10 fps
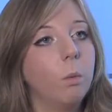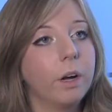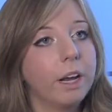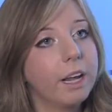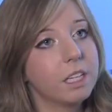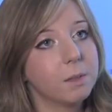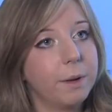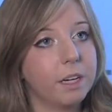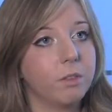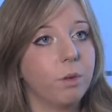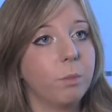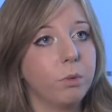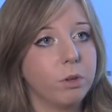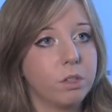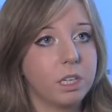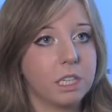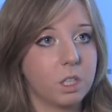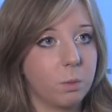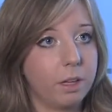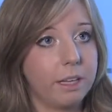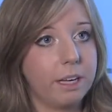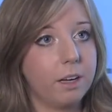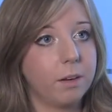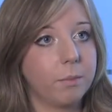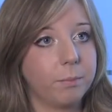What can I expect from bruising and swelling?